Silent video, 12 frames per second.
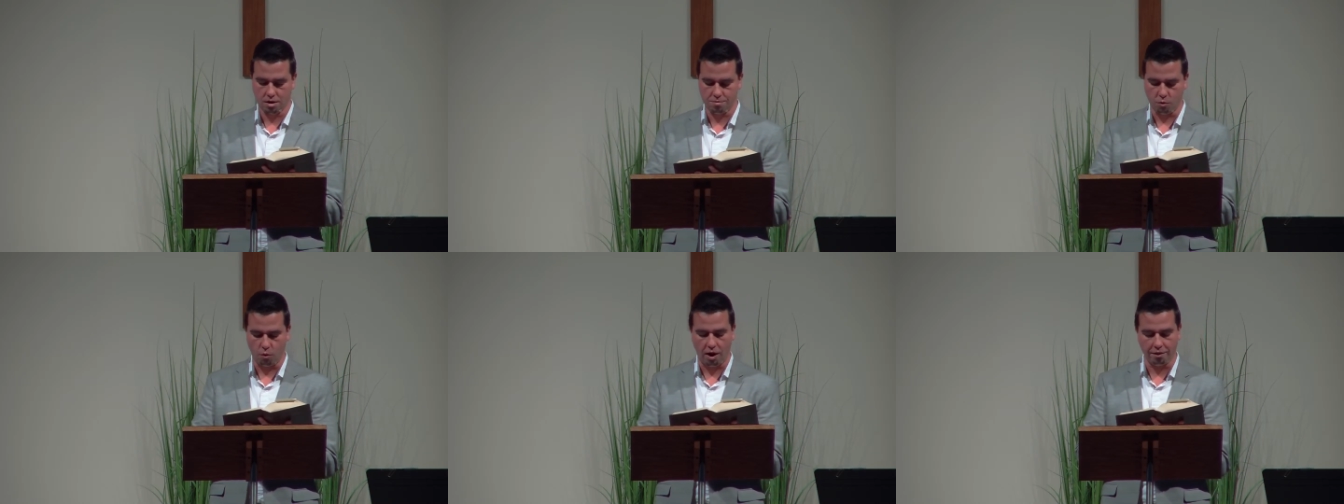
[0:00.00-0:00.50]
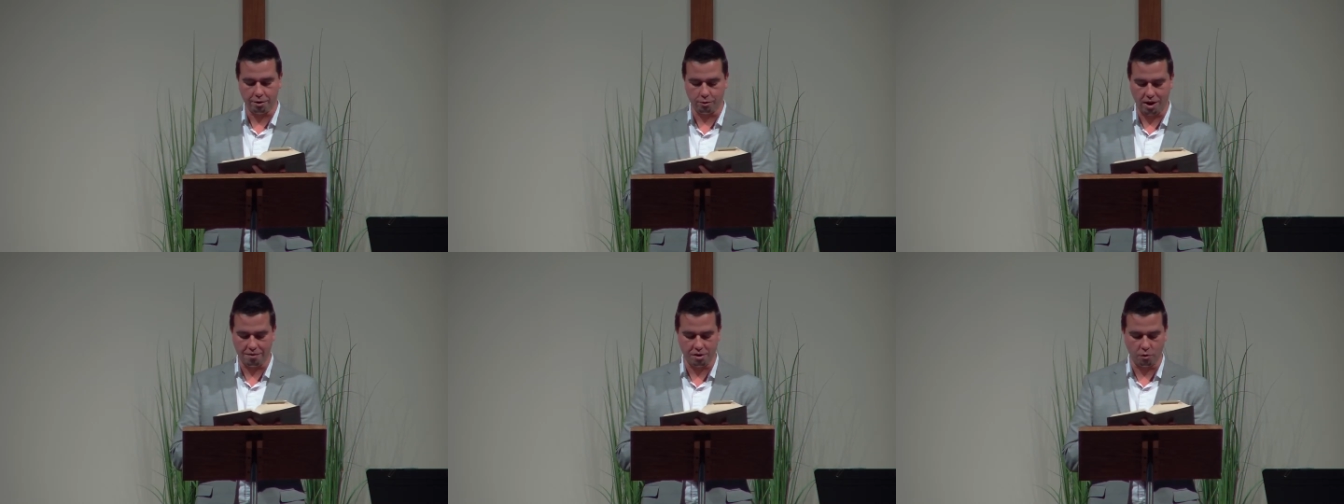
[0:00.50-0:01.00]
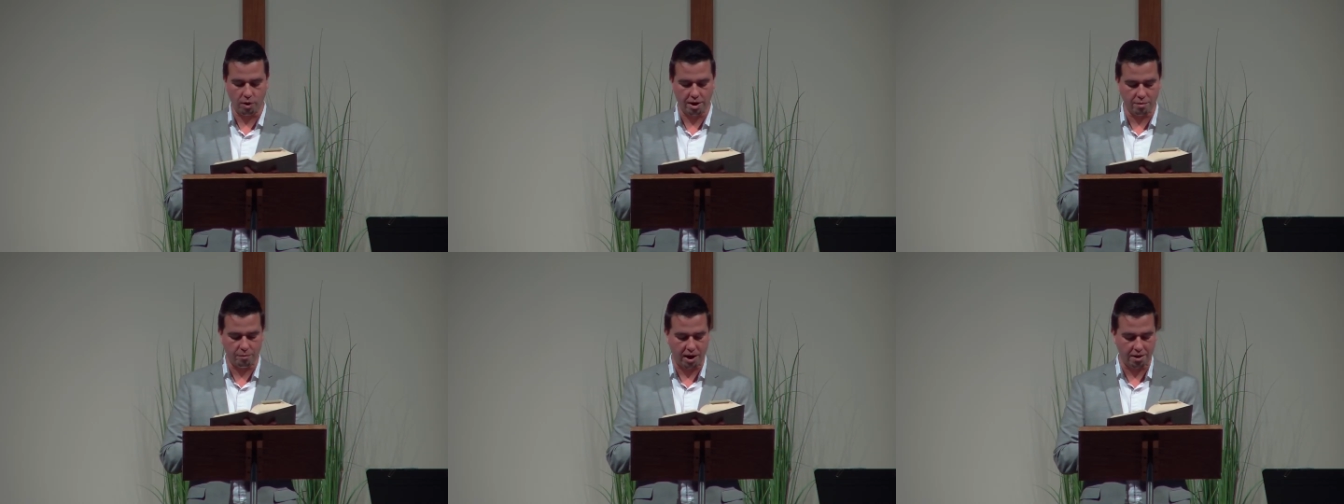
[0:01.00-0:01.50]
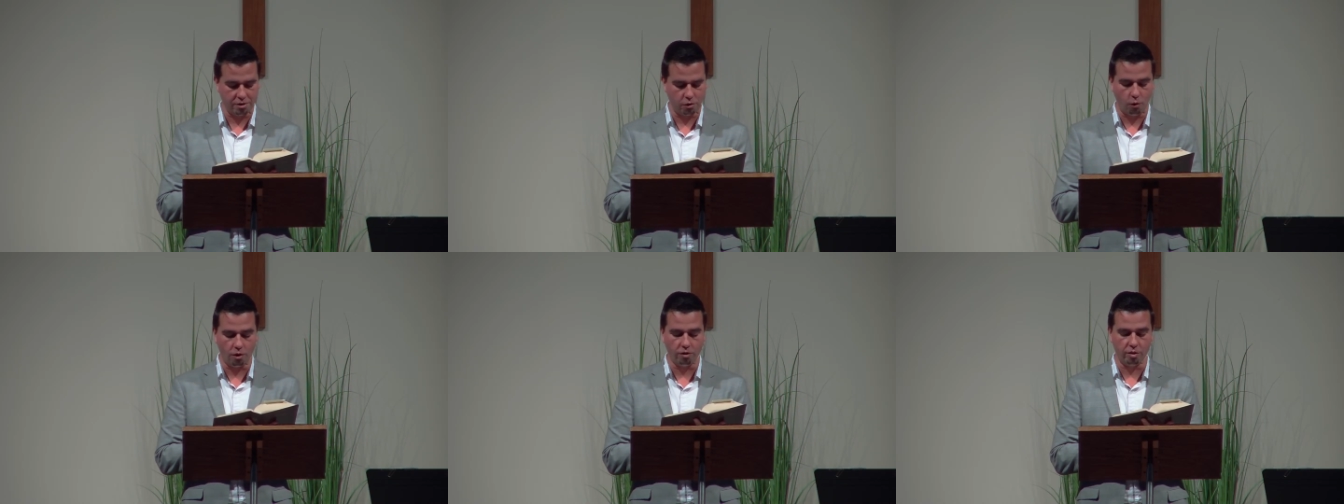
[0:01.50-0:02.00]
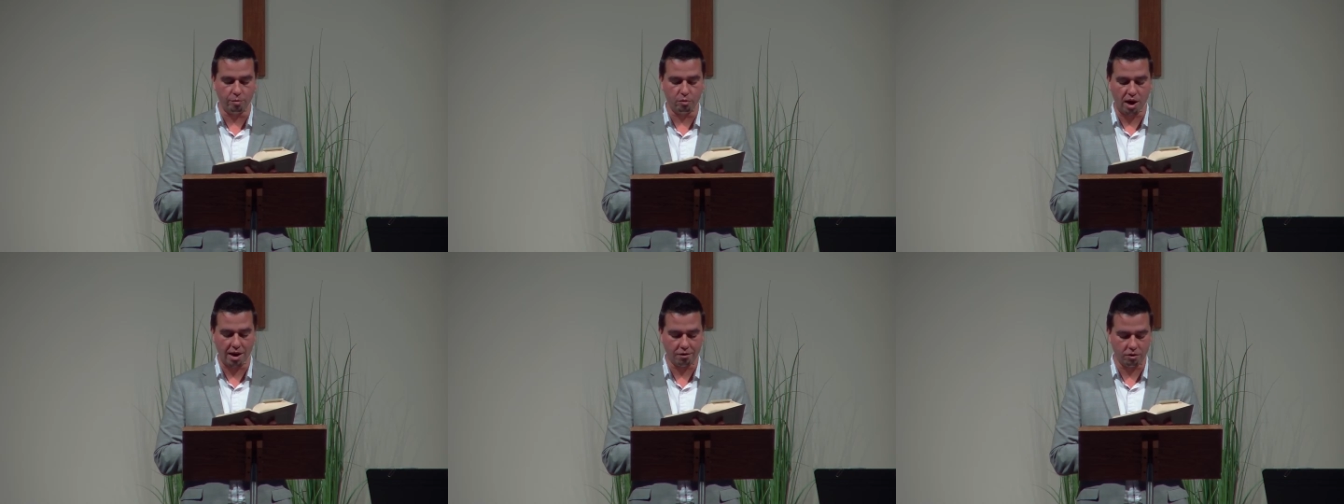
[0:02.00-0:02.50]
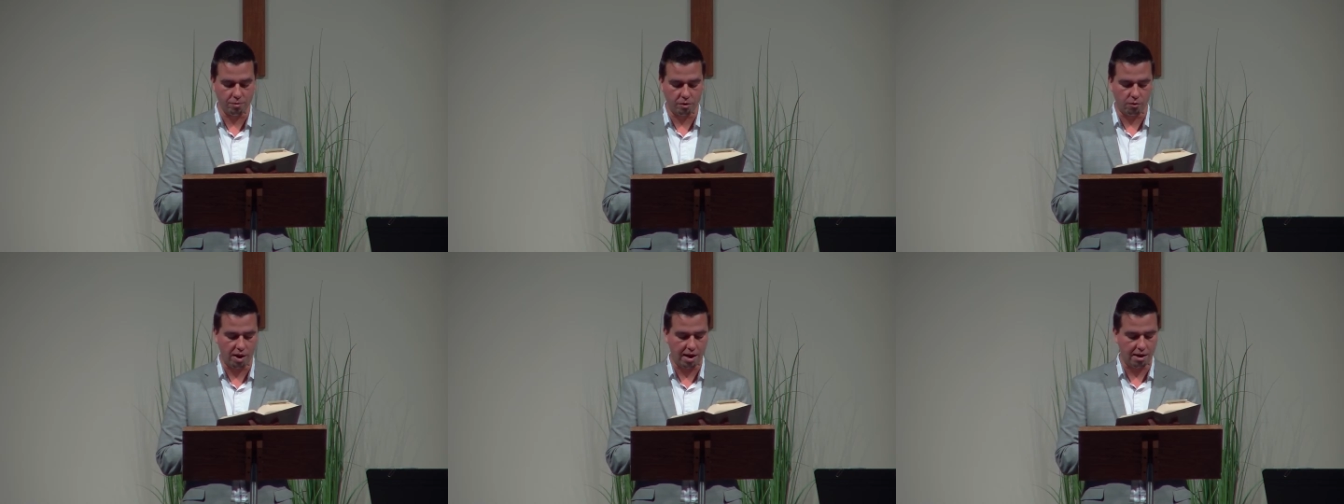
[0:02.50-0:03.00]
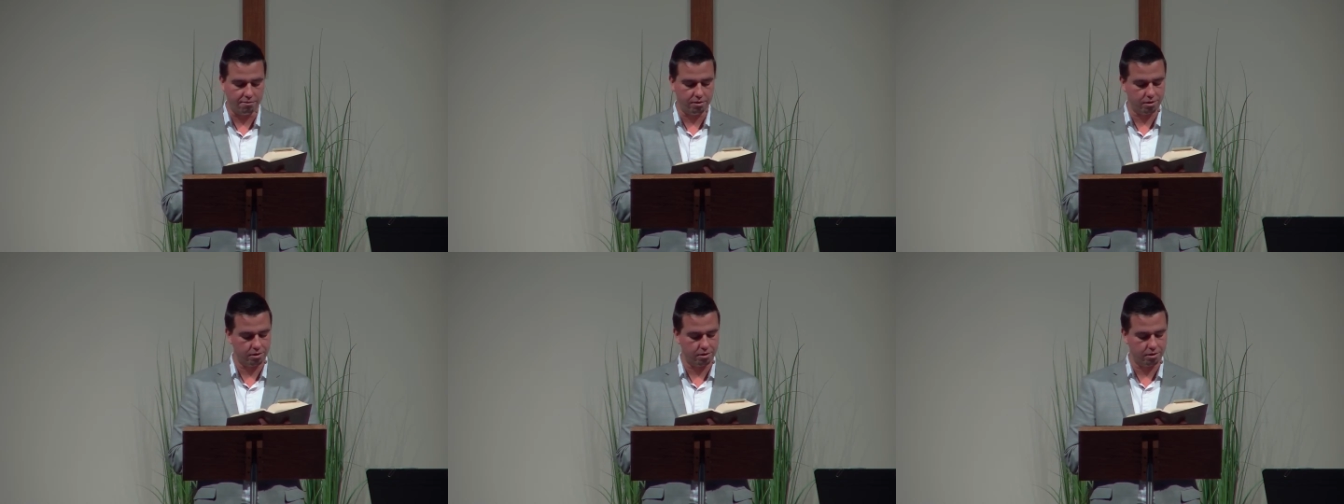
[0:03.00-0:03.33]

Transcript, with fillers: But while they were on their way to buy the oil, the bridegroom arrived.